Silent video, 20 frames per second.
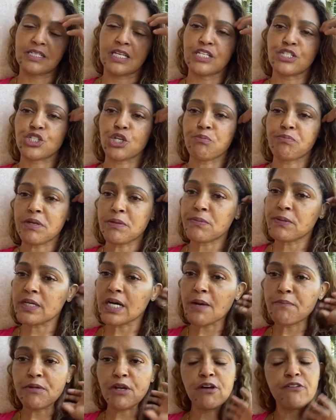And so people
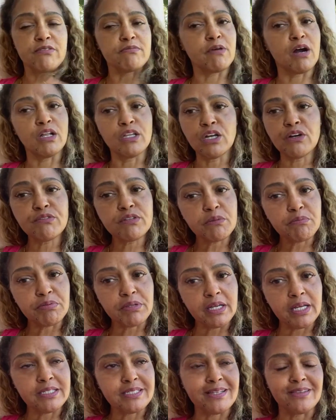come here from all over the
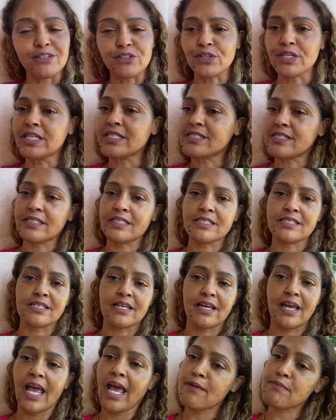place and they'll instantly
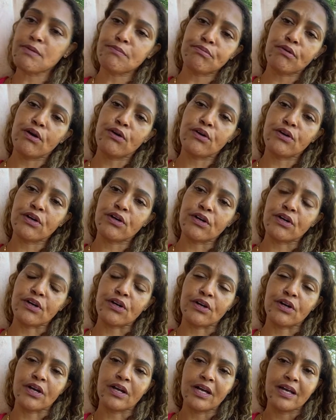say, hey, I'm a
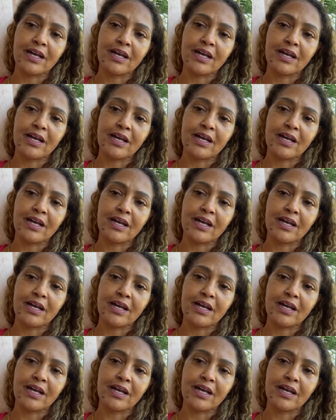broker.